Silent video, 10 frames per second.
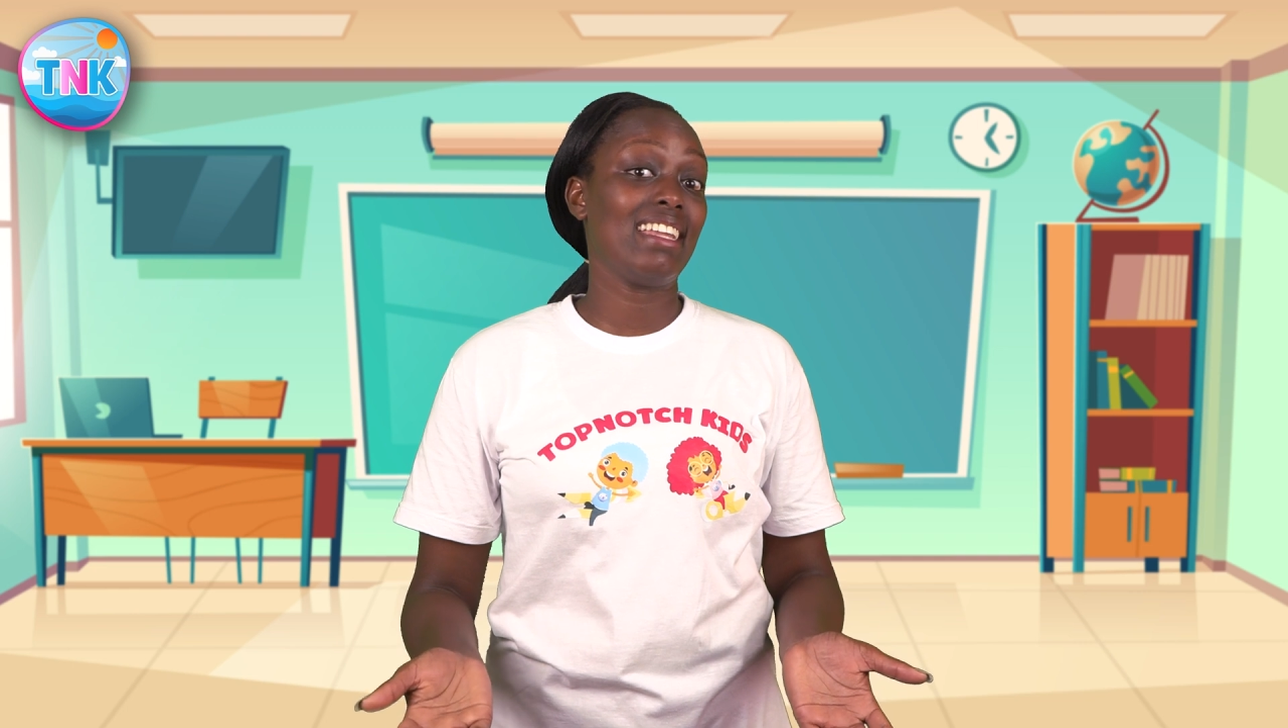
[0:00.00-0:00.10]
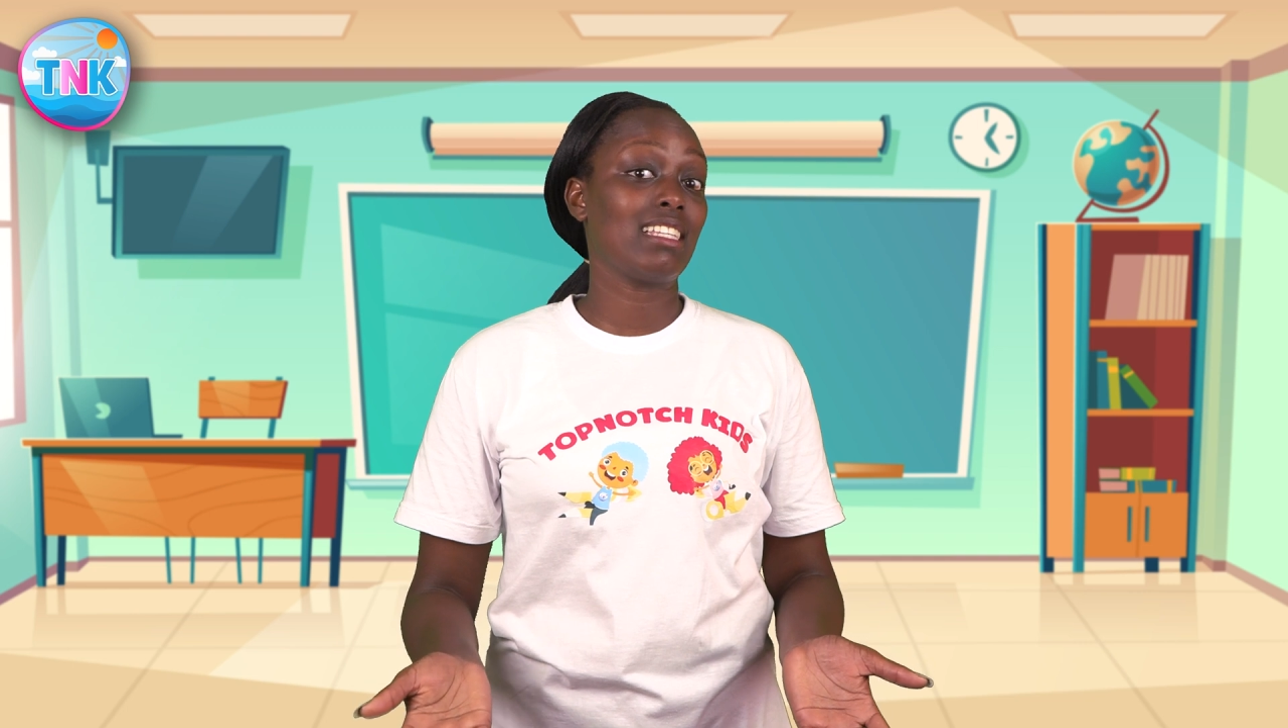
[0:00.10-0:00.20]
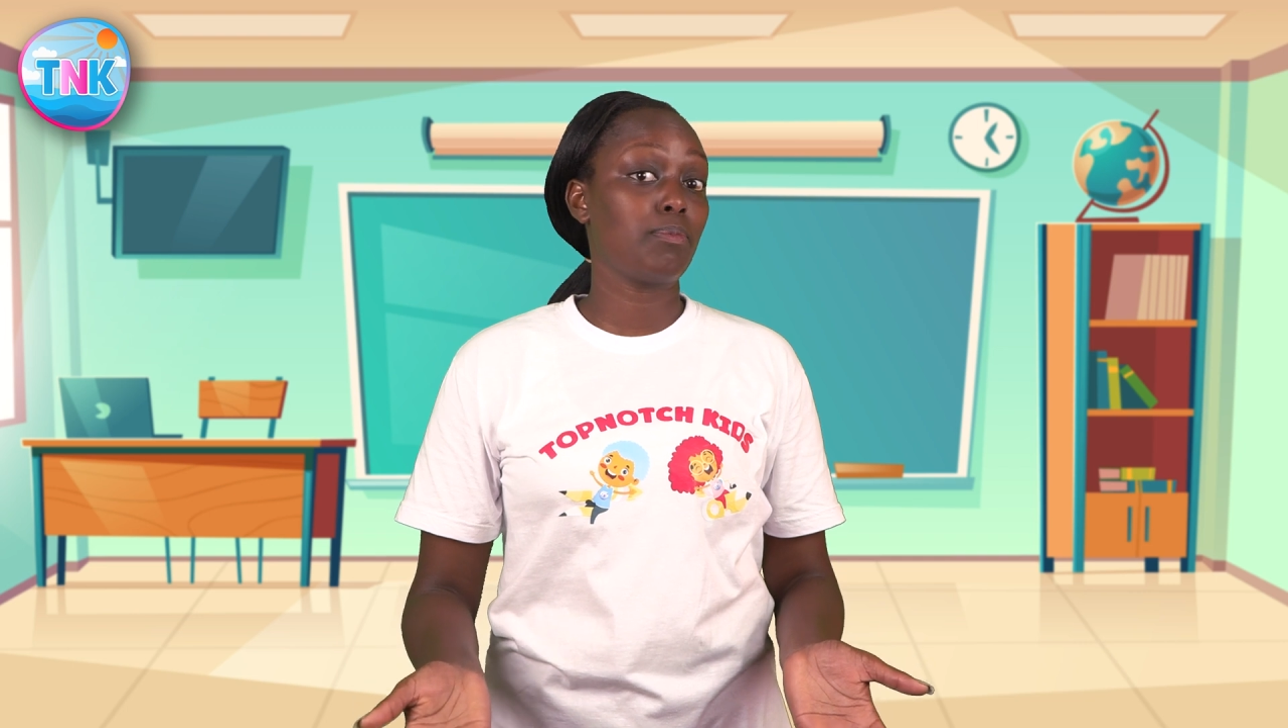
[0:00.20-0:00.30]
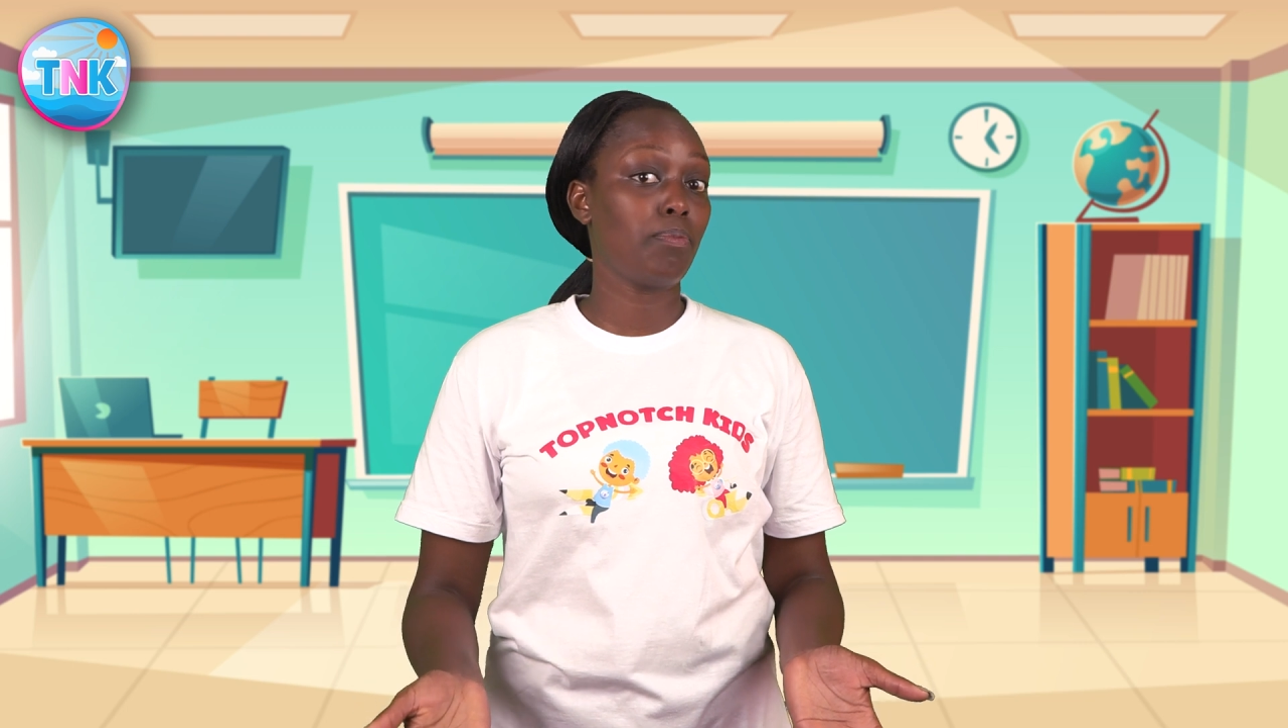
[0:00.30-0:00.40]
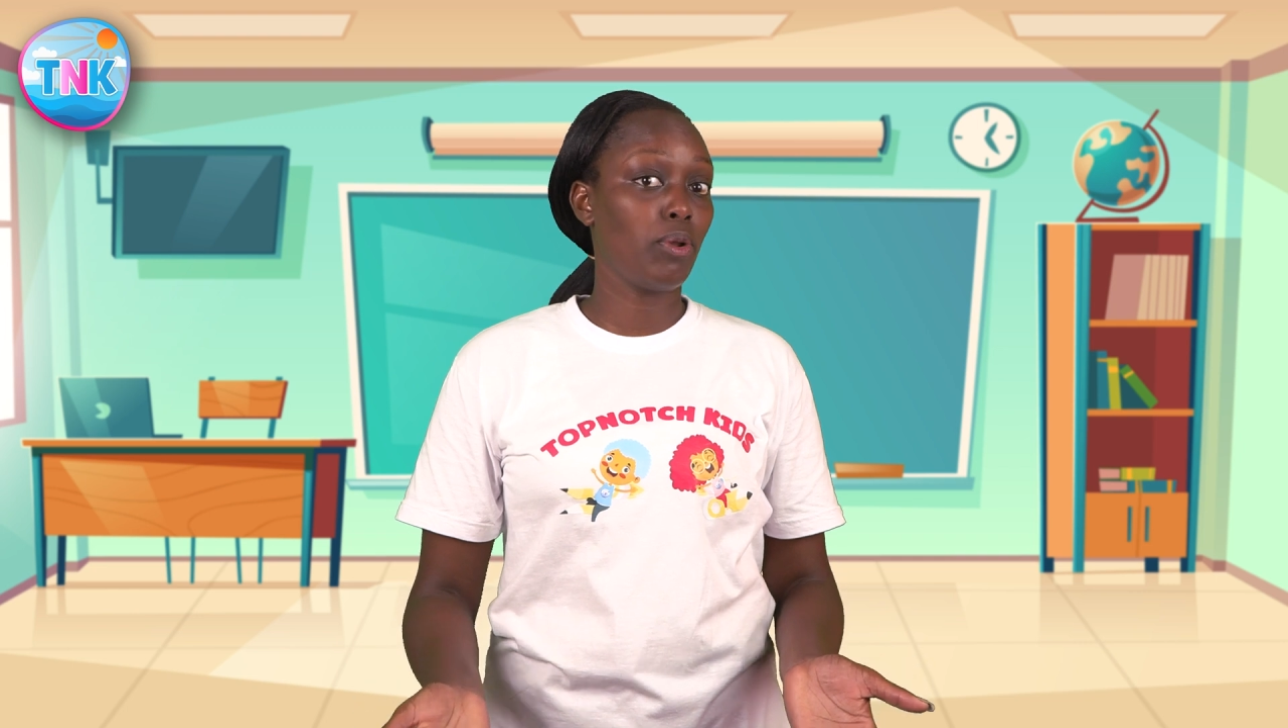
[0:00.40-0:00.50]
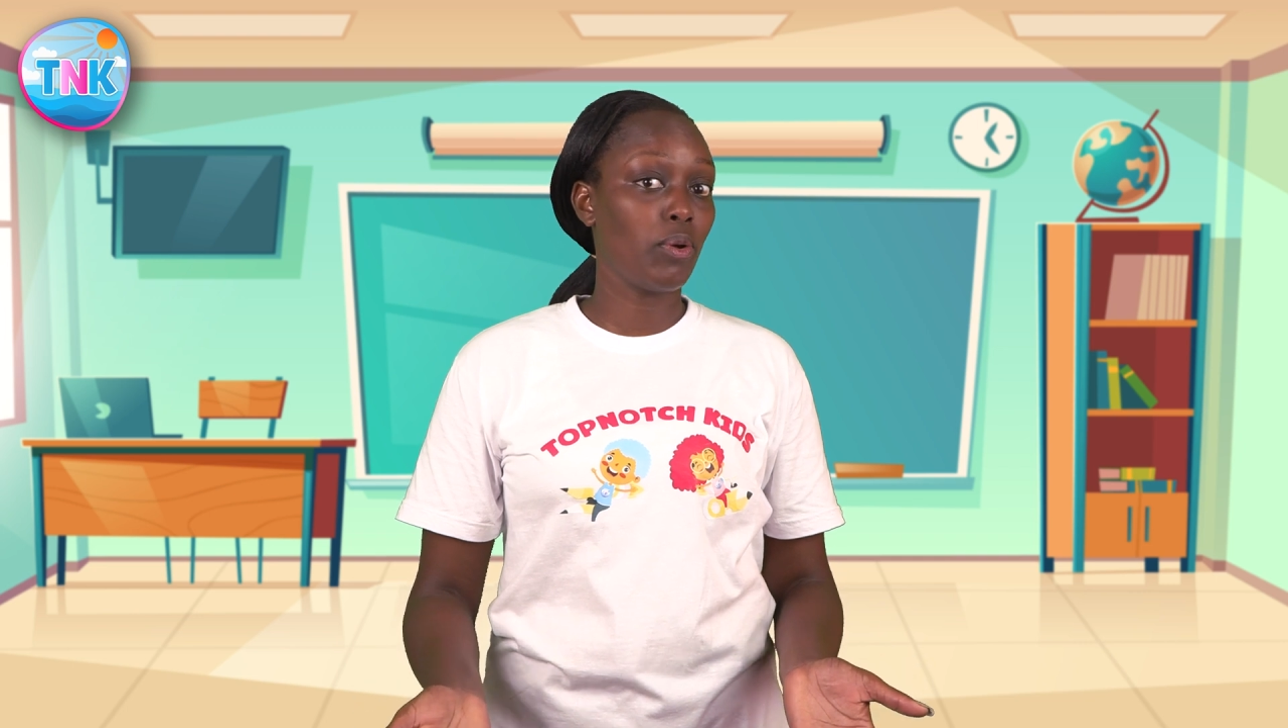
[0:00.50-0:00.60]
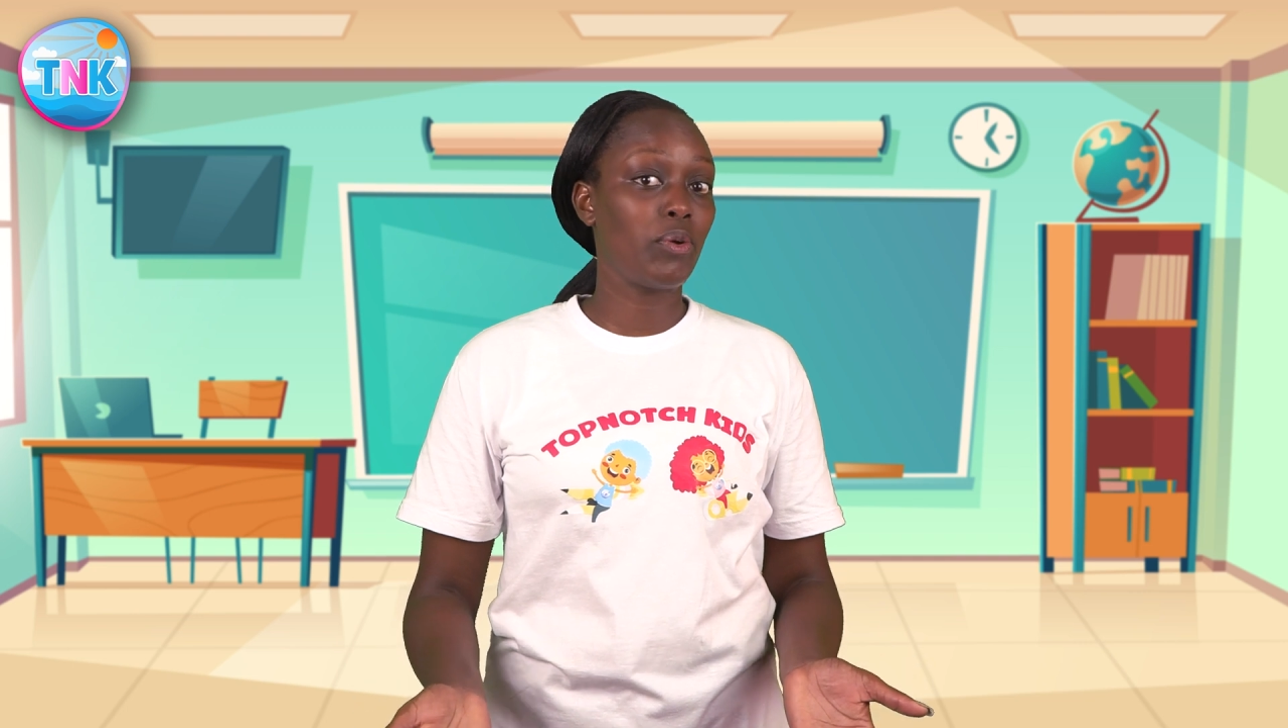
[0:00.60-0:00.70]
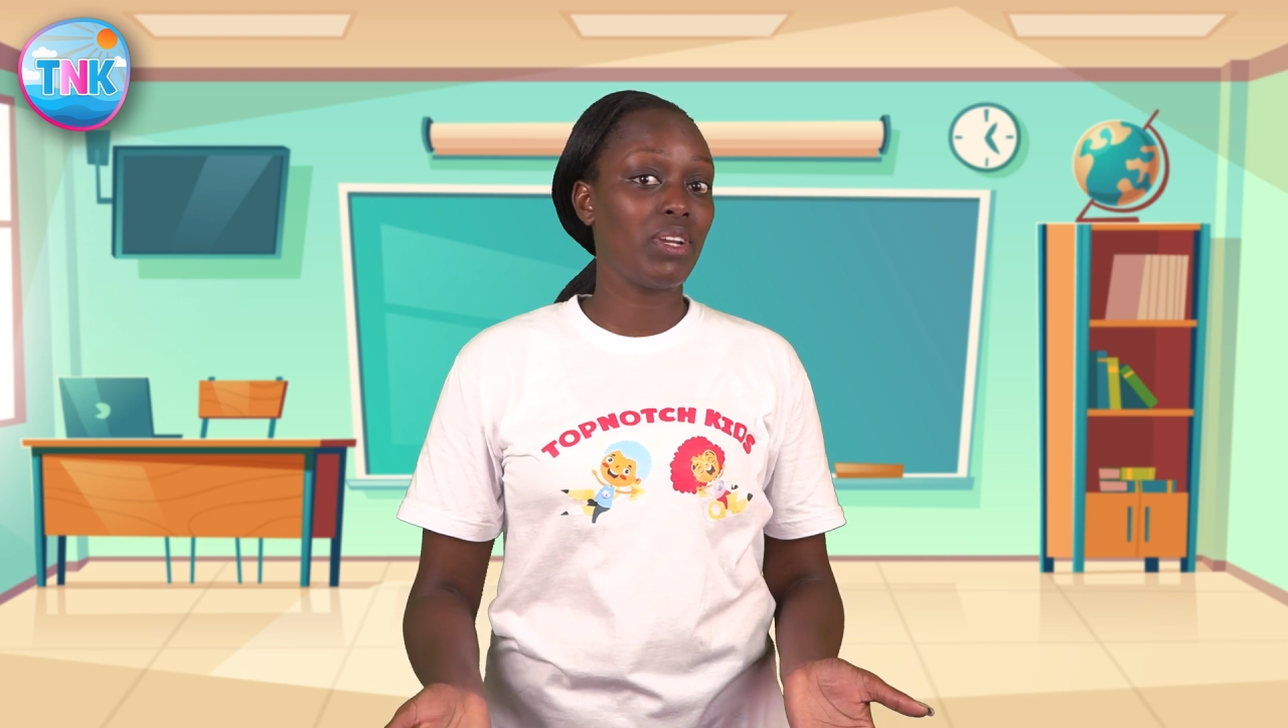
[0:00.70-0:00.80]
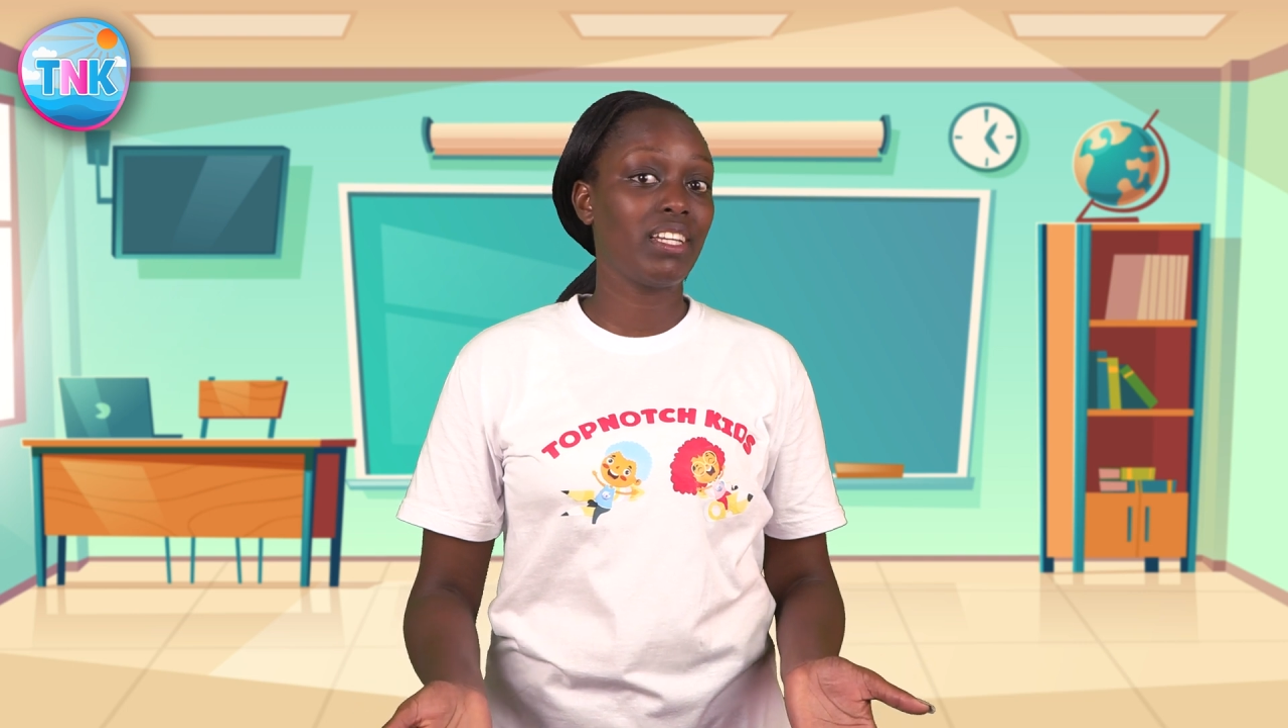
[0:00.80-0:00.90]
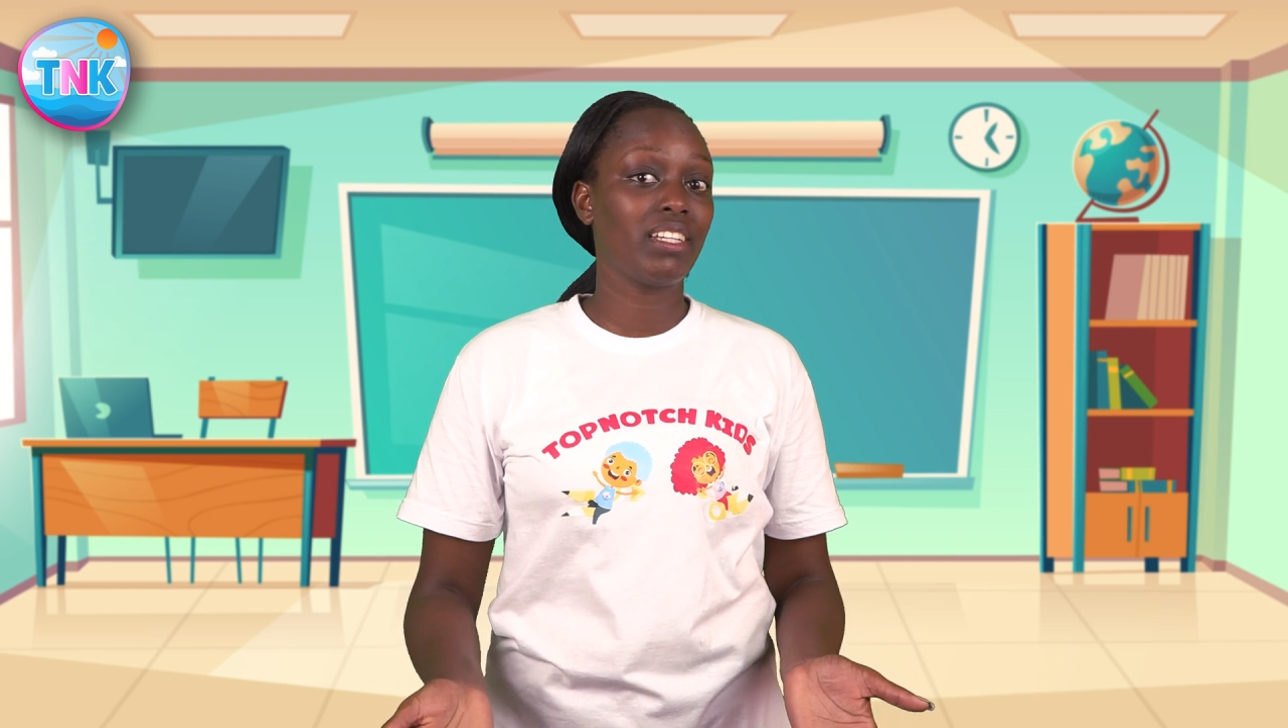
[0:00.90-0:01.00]
and
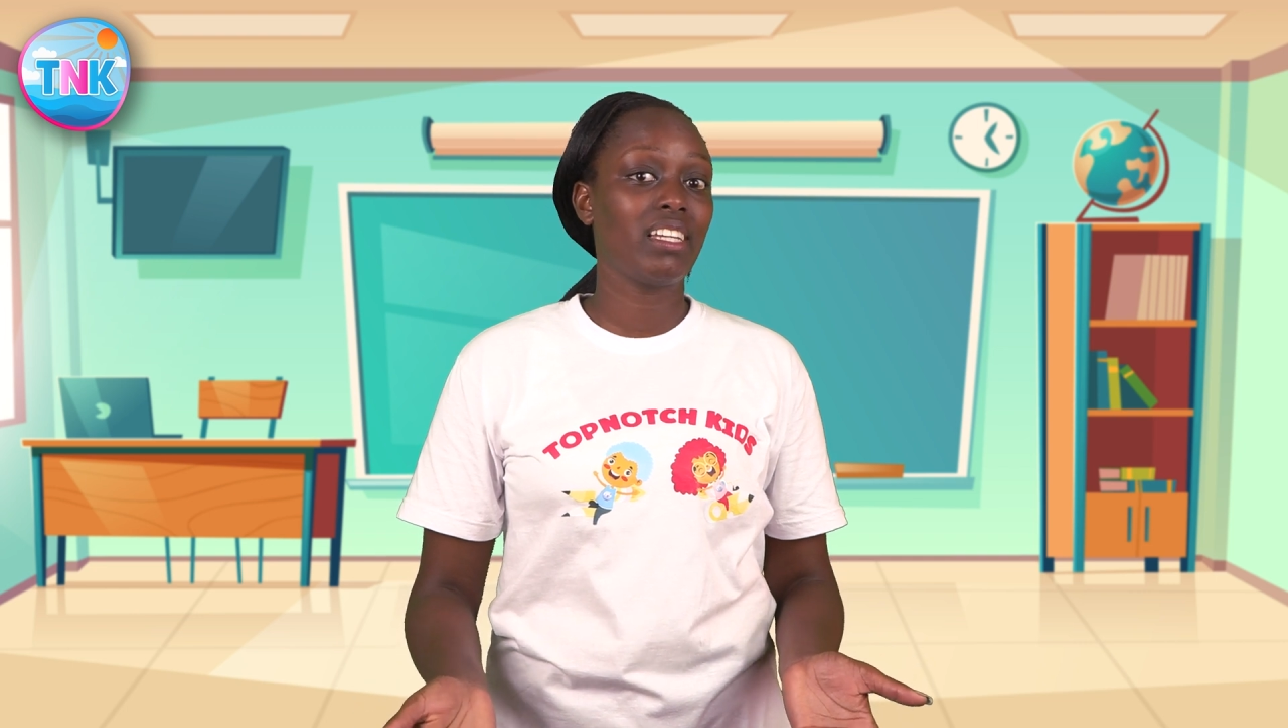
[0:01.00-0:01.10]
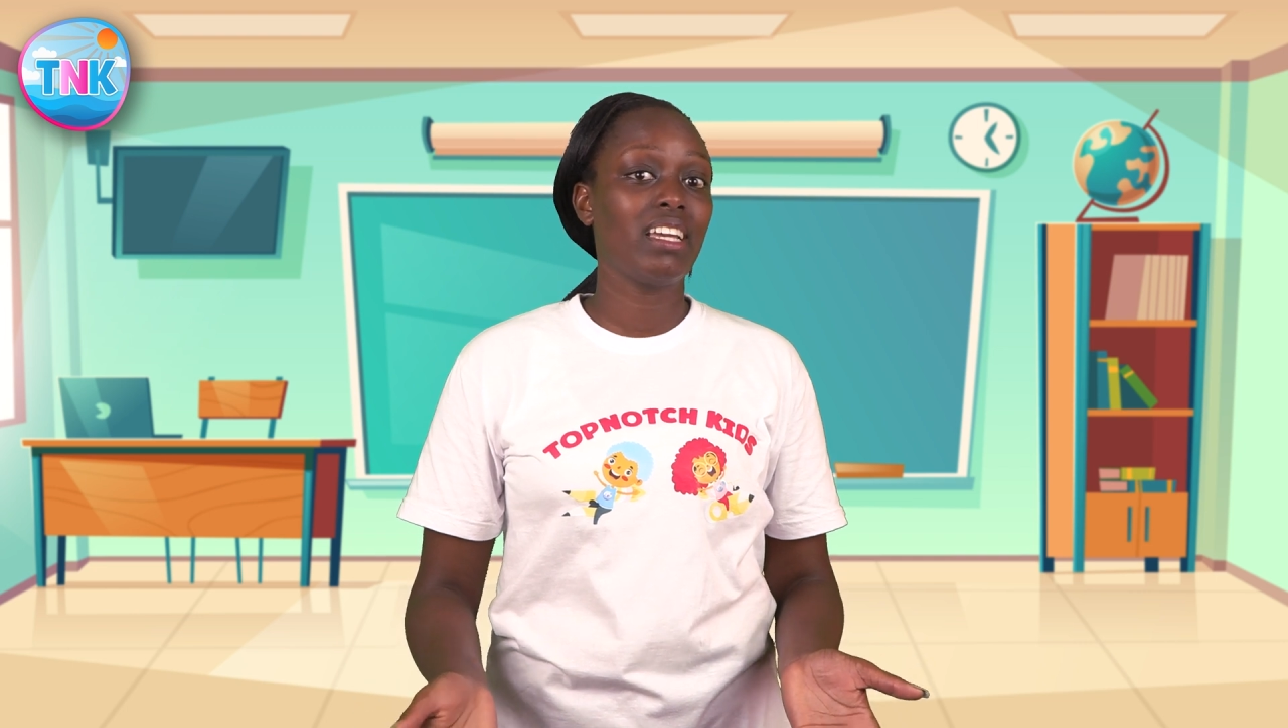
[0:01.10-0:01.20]
exploring.